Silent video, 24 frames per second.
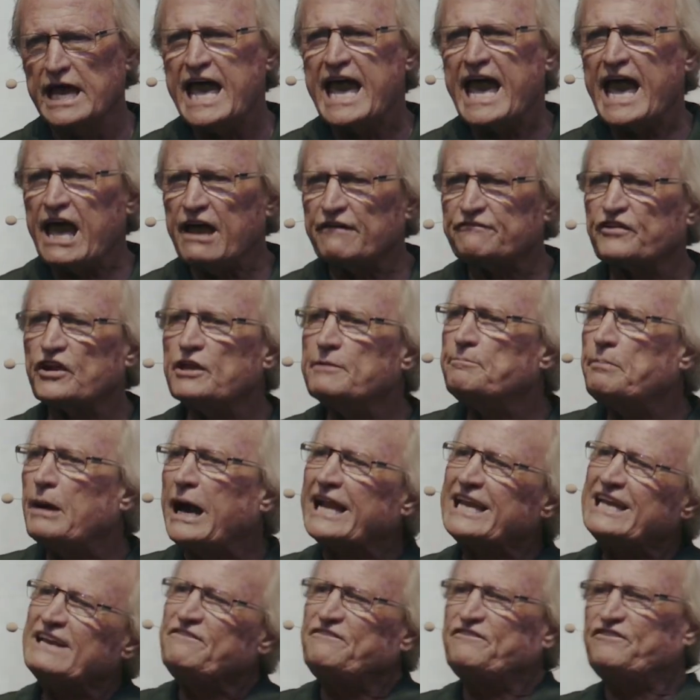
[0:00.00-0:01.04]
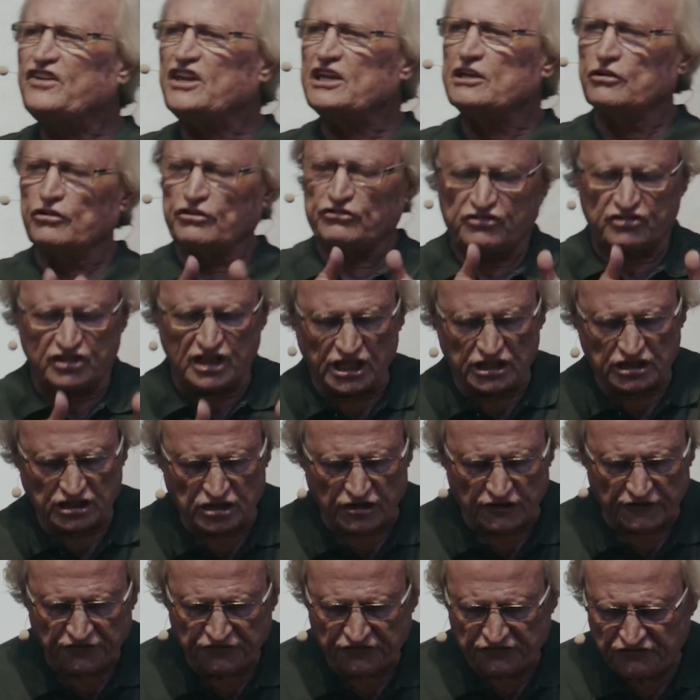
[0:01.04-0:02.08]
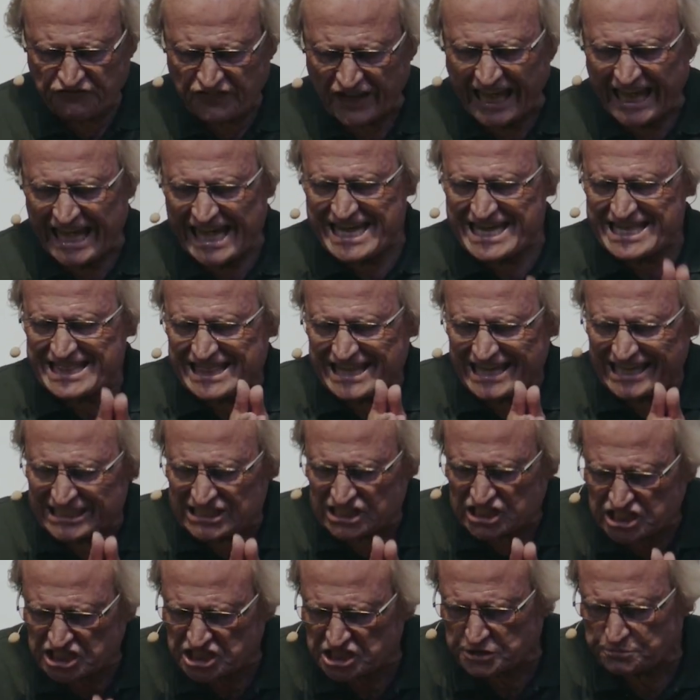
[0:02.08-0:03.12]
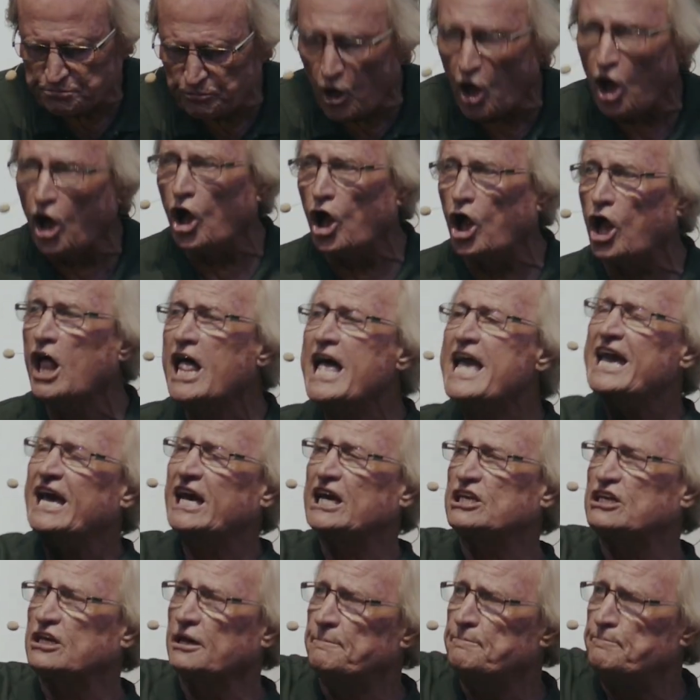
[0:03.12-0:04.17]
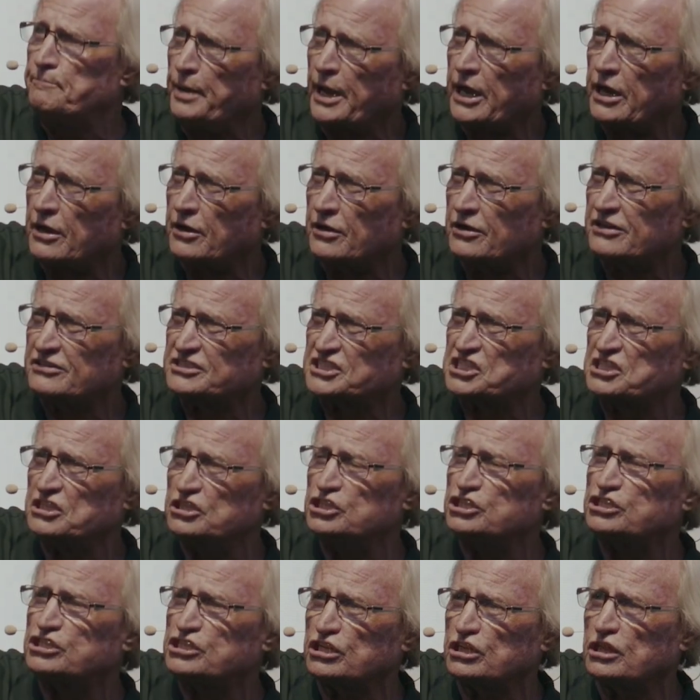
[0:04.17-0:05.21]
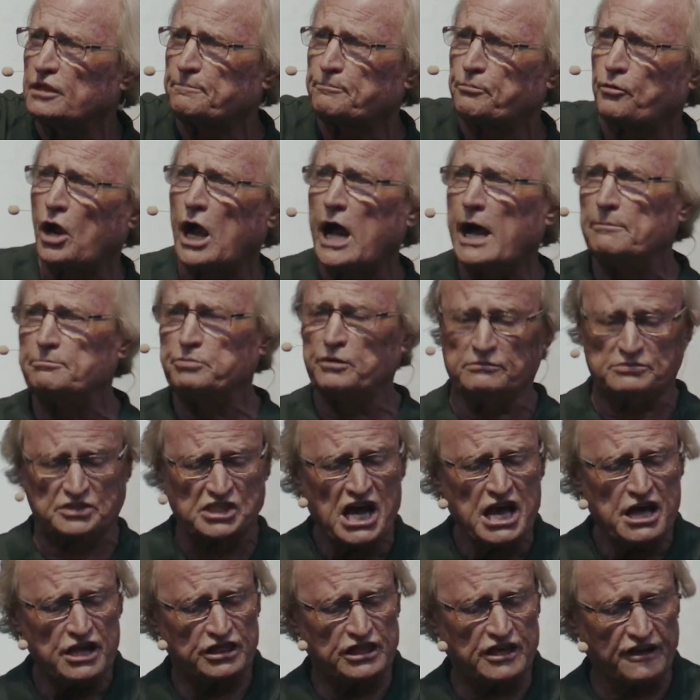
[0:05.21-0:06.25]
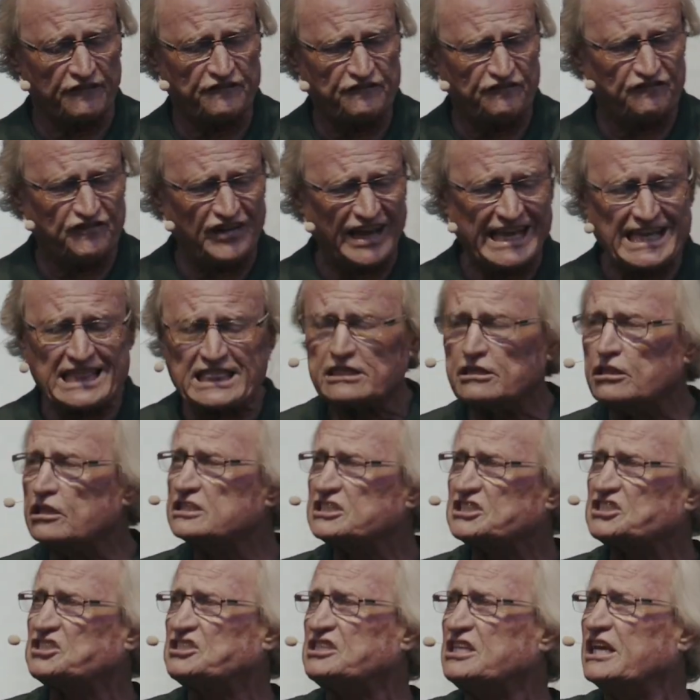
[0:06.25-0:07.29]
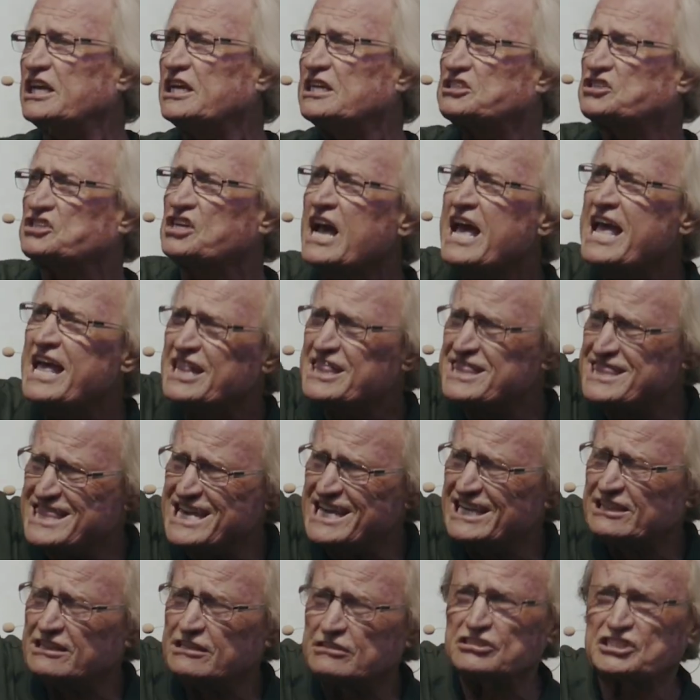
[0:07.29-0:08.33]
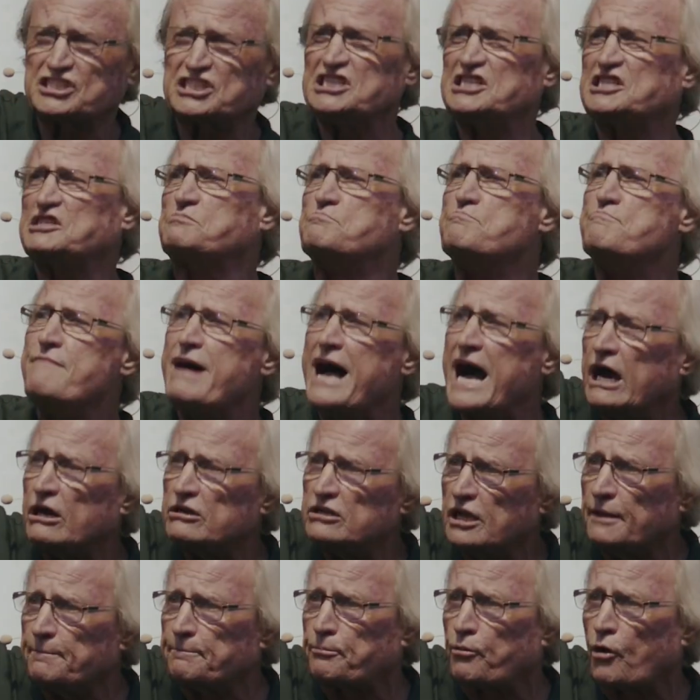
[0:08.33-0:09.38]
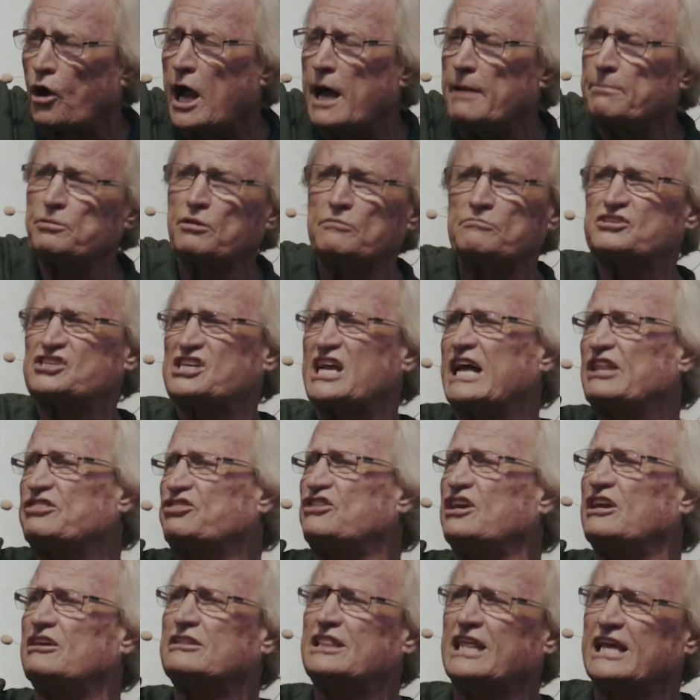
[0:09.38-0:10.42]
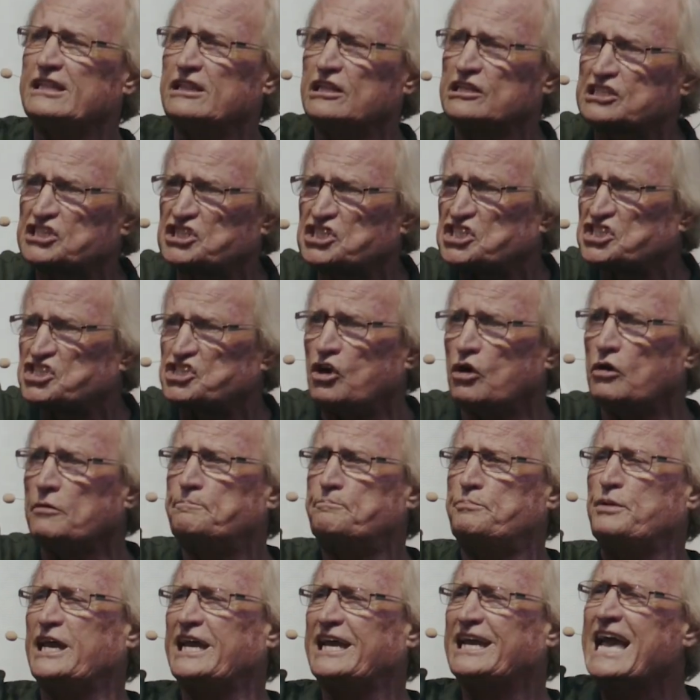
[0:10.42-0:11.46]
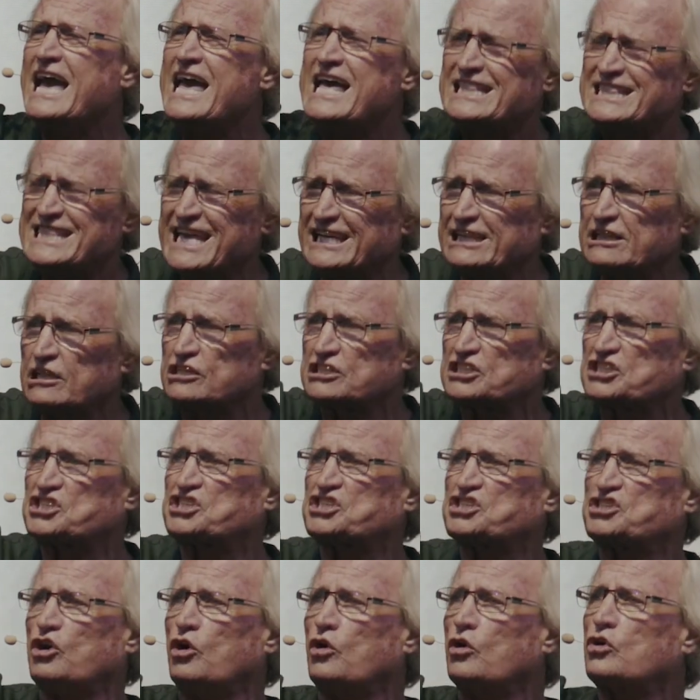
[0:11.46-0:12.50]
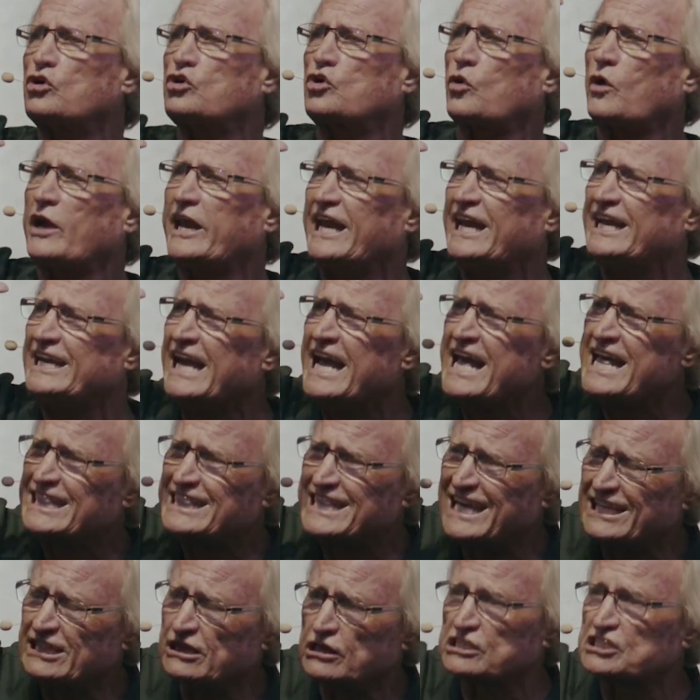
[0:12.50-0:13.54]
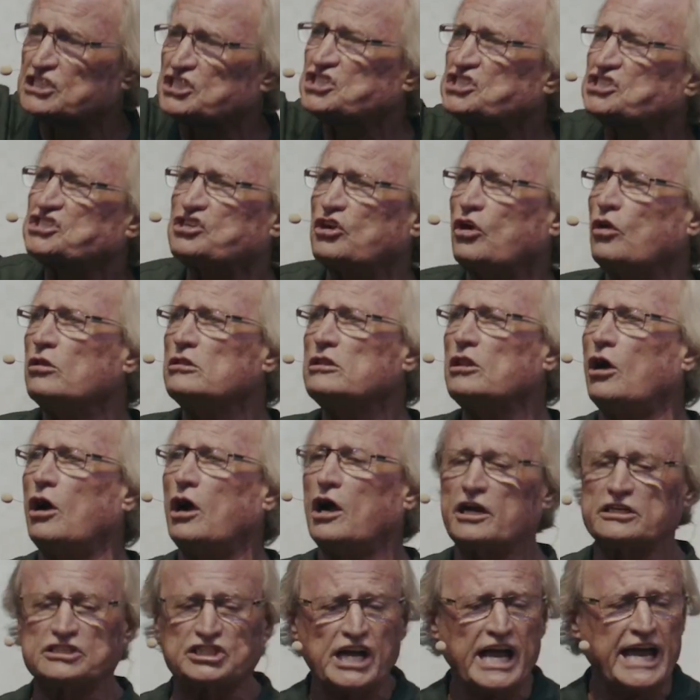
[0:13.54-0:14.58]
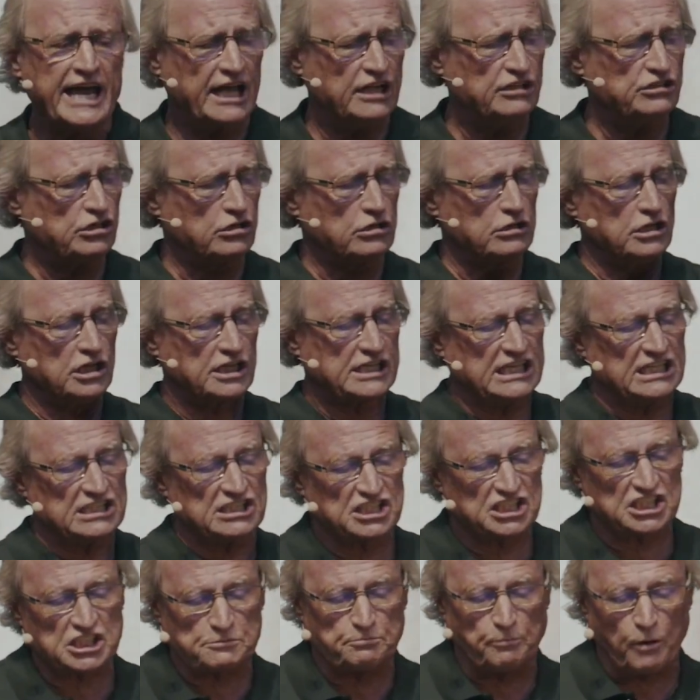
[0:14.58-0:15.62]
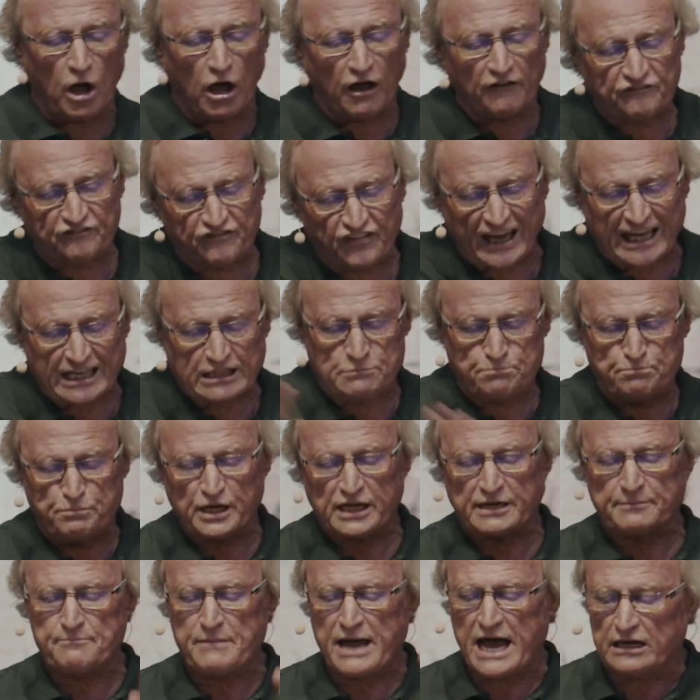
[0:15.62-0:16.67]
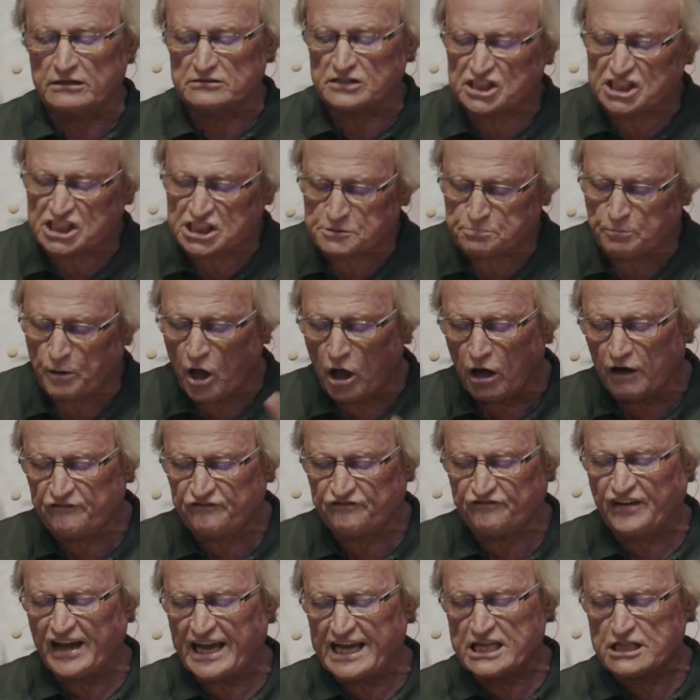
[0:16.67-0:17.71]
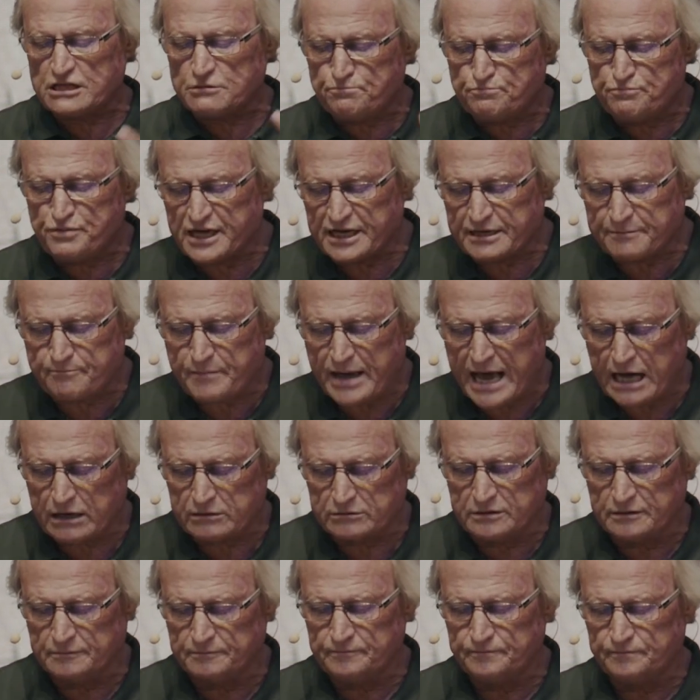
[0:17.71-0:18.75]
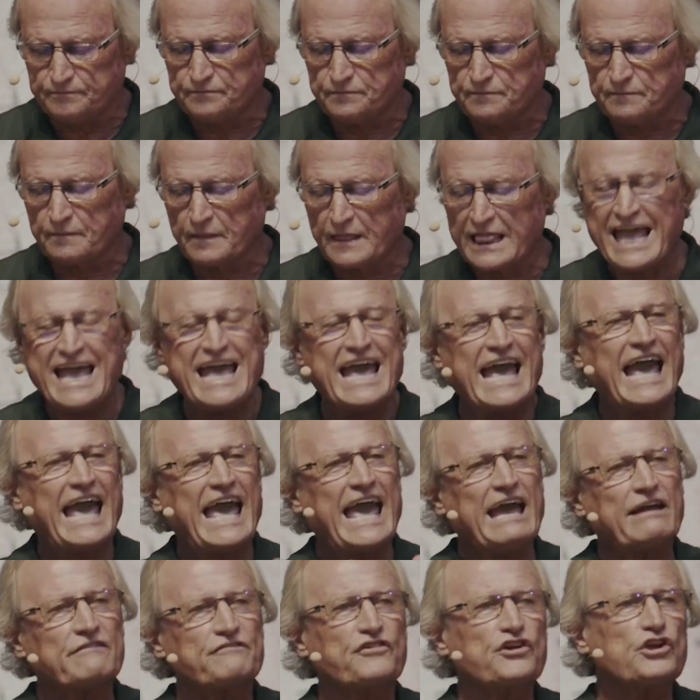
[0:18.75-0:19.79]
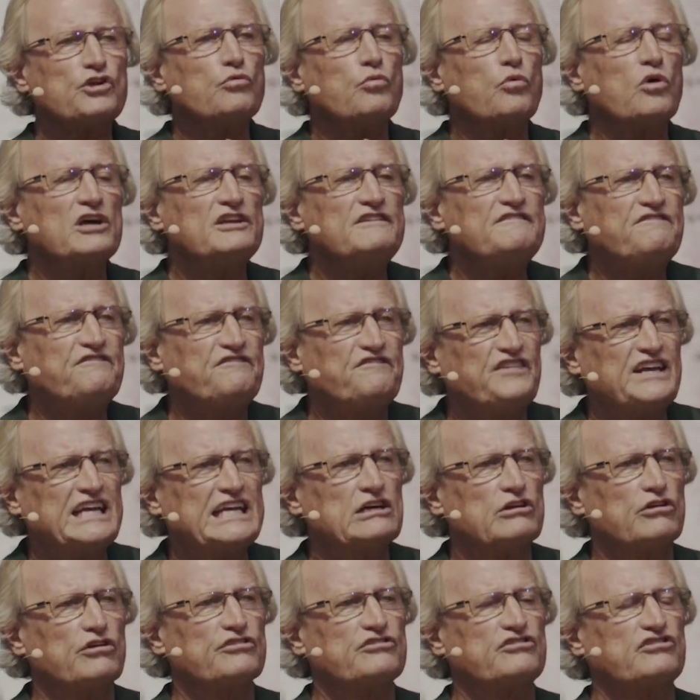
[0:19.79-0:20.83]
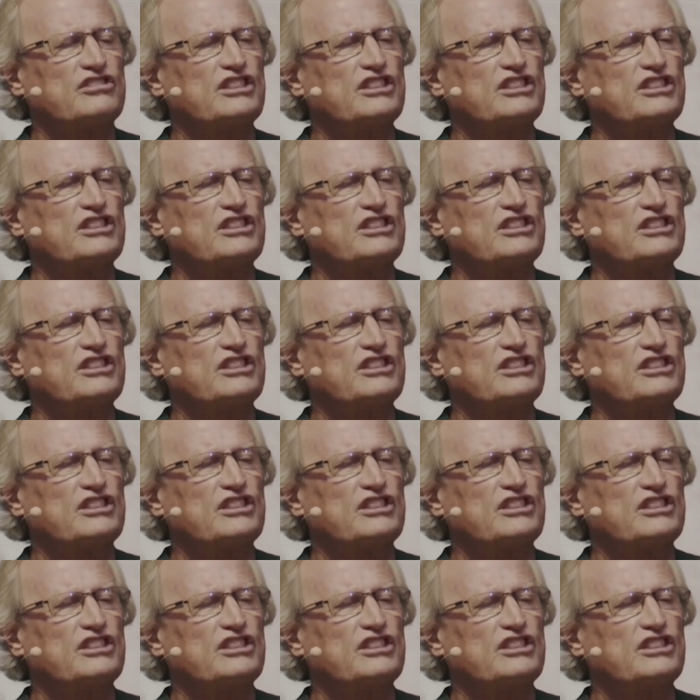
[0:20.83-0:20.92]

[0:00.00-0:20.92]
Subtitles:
Everybody feels that their faith is small in comparison to the problems. Their faith looks this, then there's these mountain of problems out there. They look so big, they look so great, they look so large, and you're looking small faith, big mountain, small faith, big mountain. Everyone feels